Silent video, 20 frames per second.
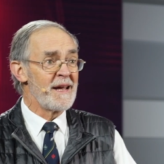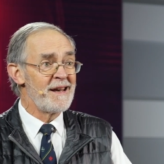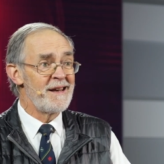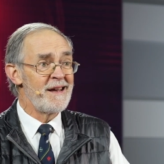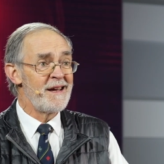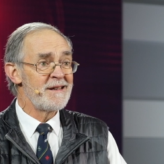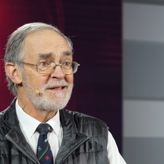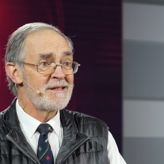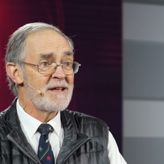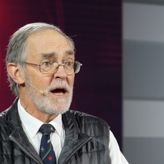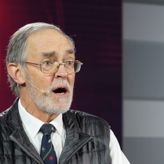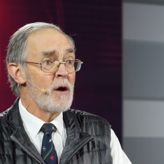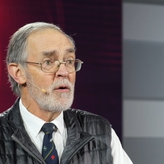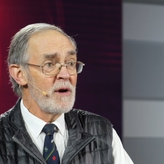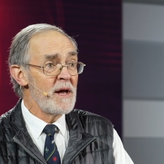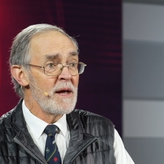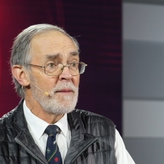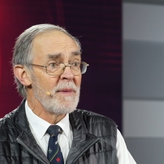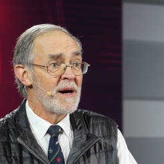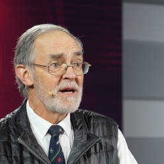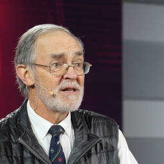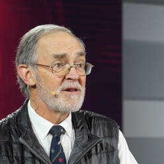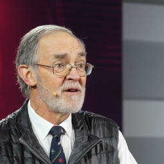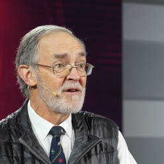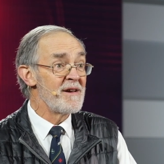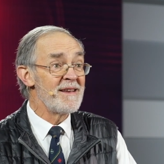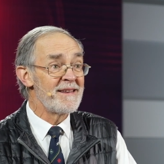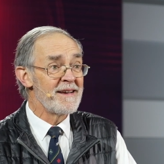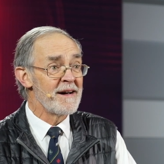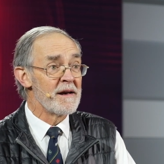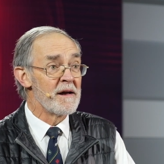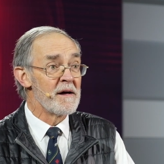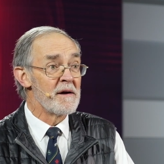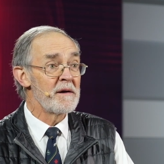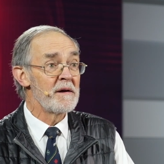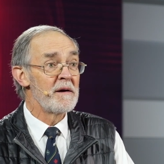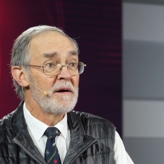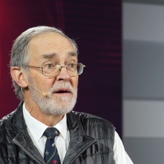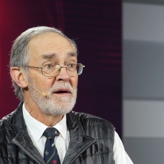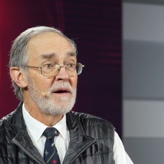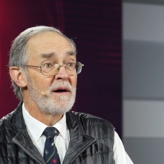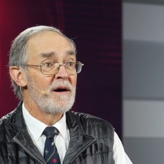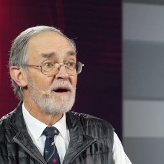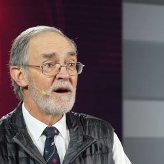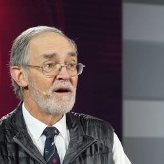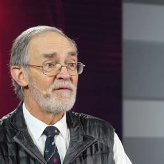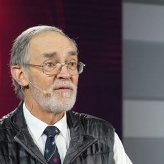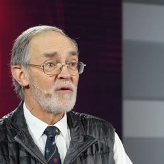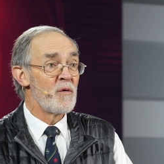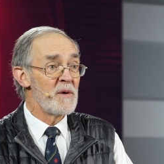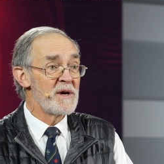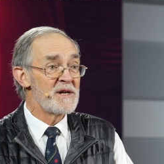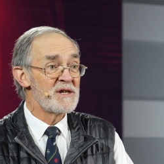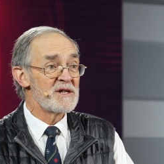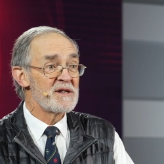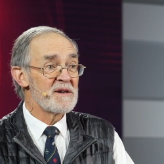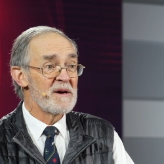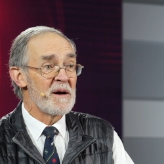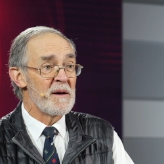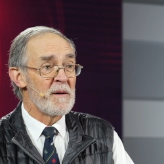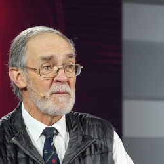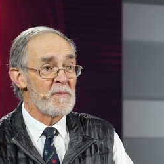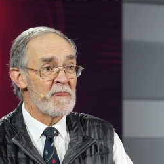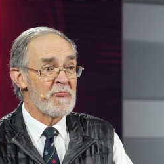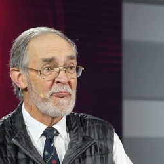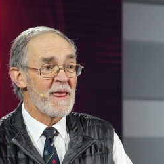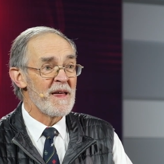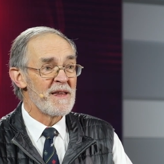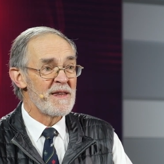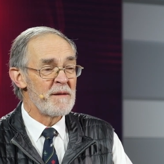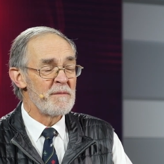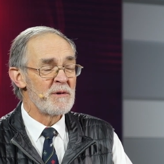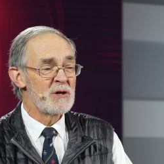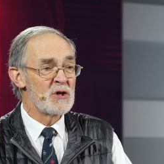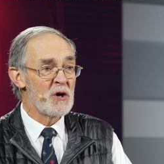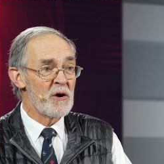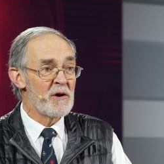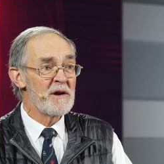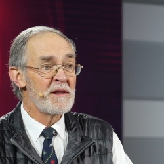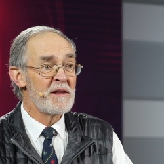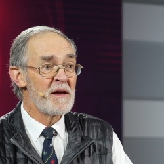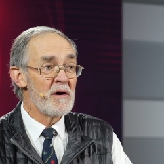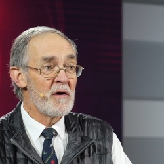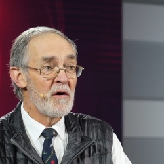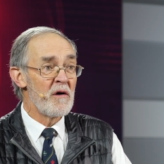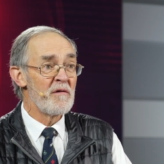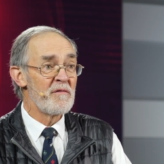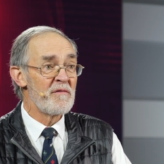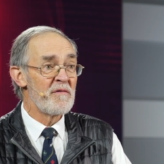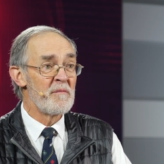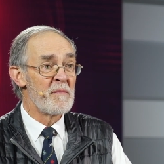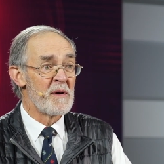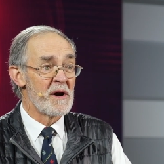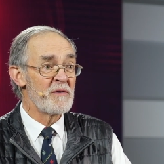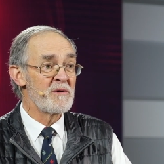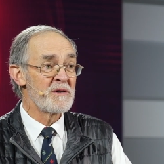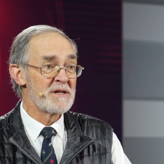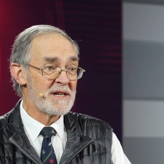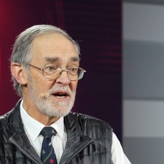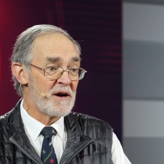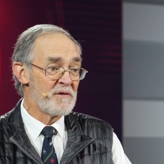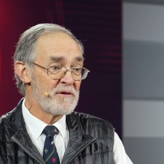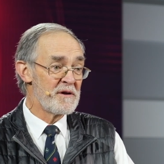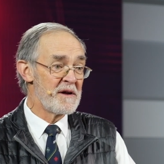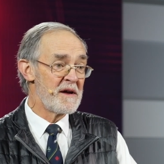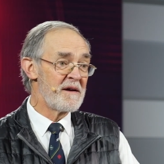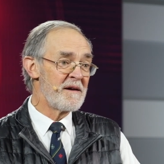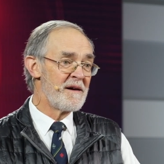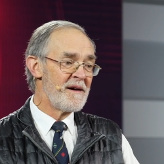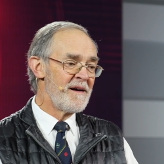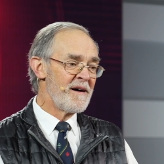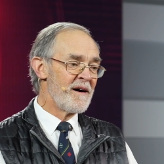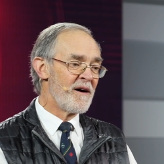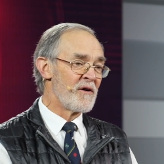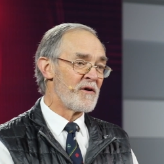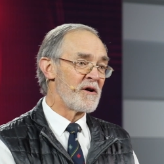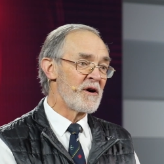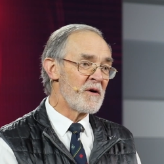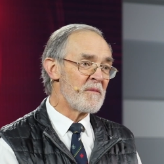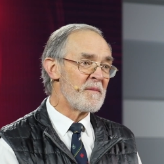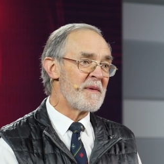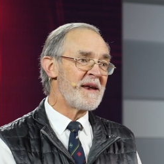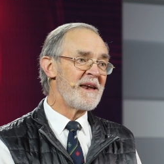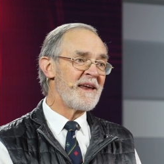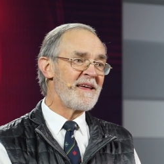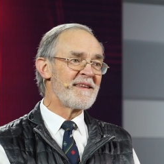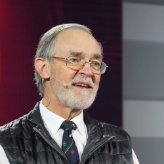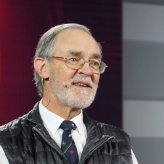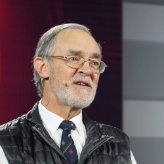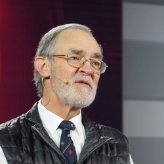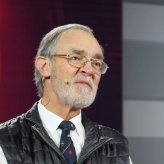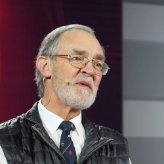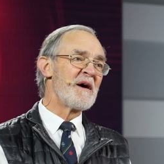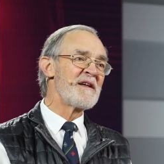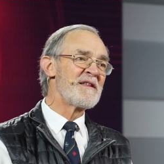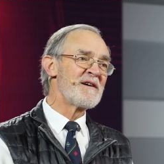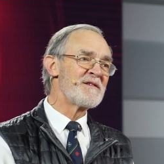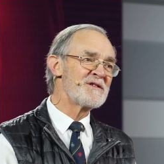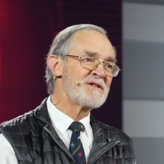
It is the only major retailer for which the majority of brokers out there are recommending that you buy those